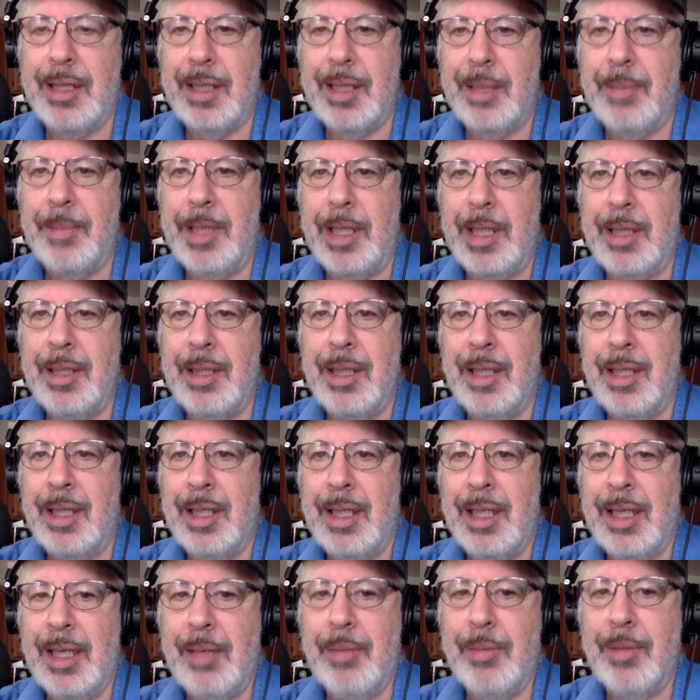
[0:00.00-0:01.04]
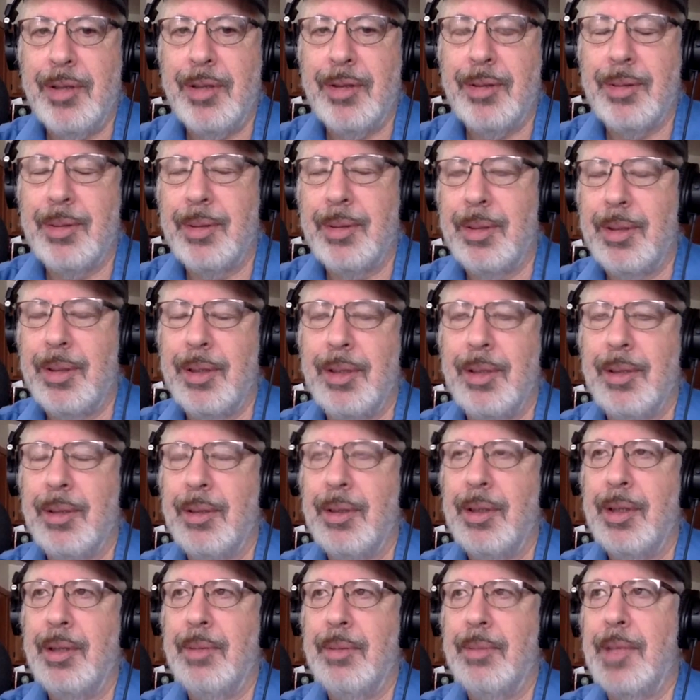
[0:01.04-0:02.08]
I mean, he was, you know,
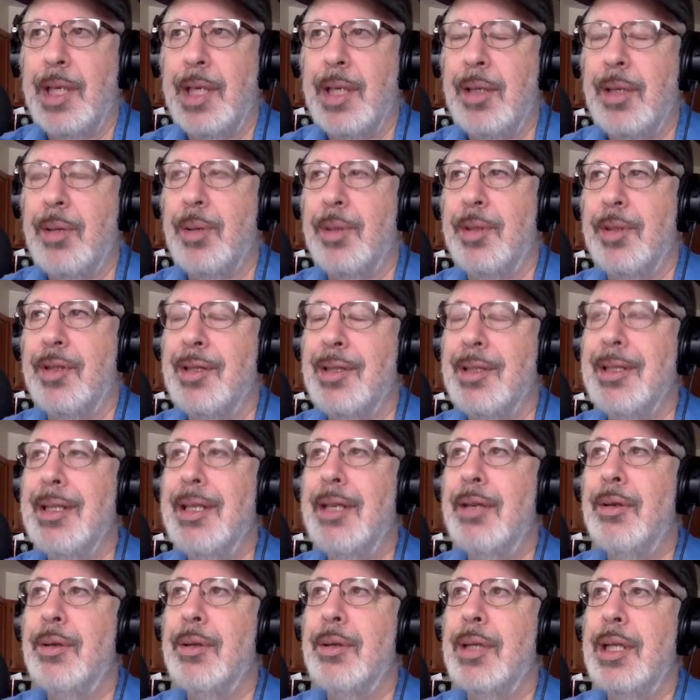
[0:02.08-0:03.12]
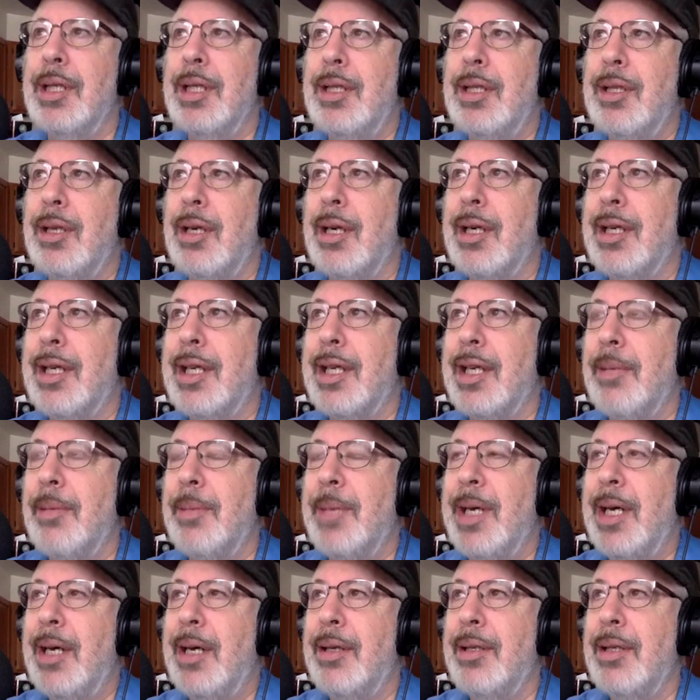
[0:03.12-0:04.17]
Michael was literally talking
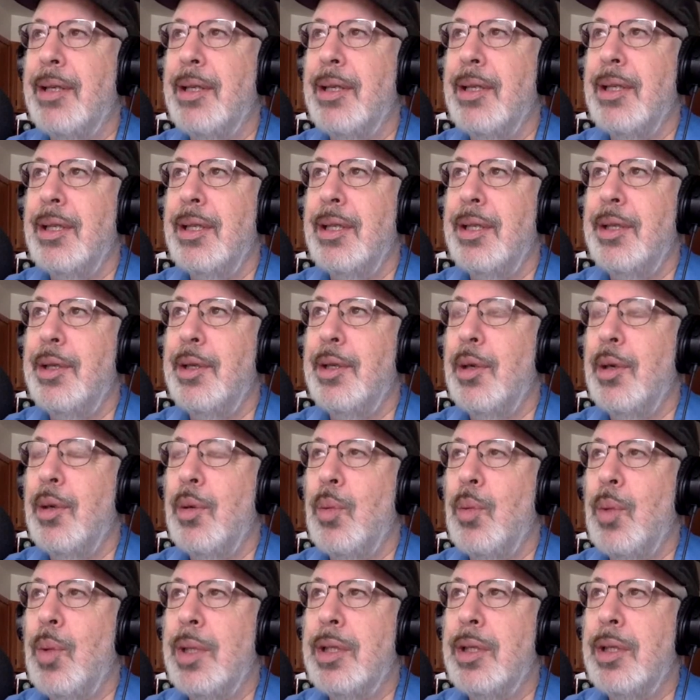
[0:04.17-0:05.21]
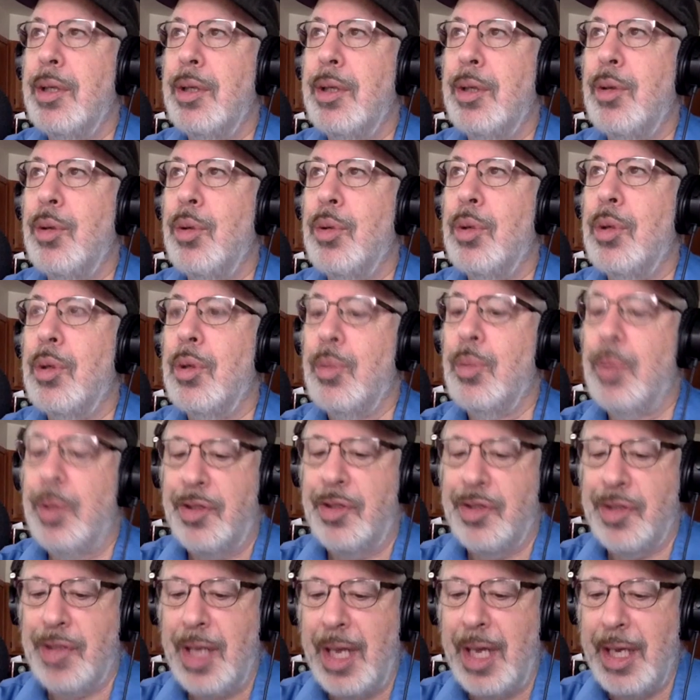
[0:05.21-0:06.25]
about, you know, what Google was
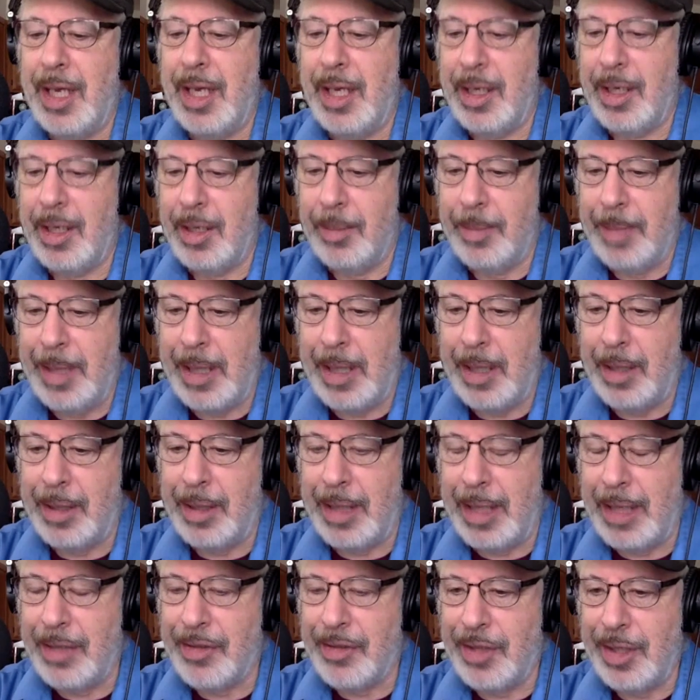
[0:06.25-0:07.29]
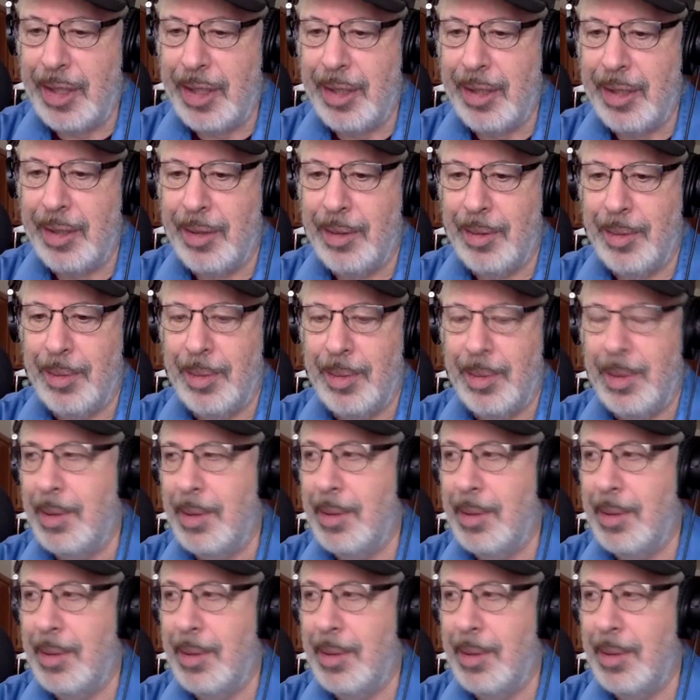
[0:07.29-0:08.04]
saying about SEO